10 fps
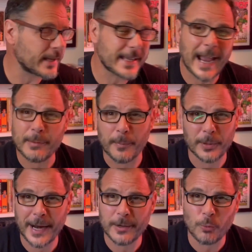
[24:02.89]
game I'm
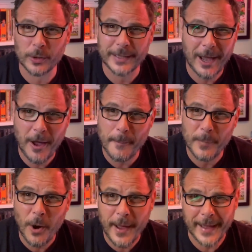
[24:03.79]
playing and want to go out and
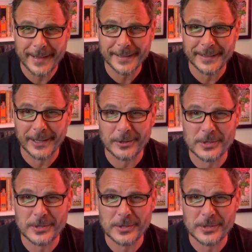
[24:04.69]
buy it, you know.